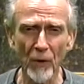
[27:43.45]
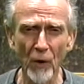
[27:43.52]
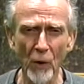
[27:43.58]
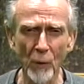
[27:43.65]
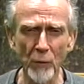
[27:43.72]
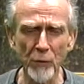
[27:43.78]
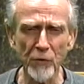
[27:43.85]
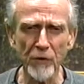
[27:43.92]

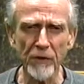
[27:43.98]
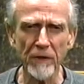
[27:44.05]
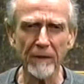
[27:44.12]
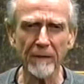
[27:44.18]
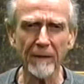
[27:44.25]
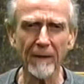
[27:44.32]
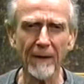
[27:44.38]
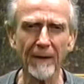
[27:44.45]
host.
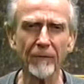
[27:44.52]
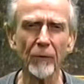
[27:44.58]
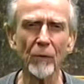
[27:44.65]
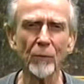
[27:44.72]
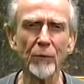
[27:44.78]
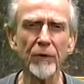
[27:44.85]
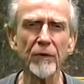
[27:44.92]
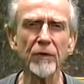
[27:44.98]
I do
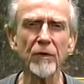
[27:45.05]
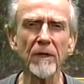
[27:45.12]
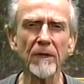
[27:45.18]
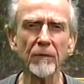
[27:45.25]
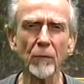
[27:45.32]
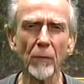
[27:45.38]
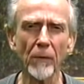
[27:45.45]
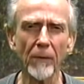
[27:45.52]

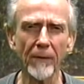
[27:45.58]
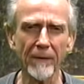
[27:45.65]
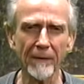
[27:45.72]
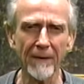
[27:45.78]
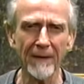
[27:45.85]
appreciate your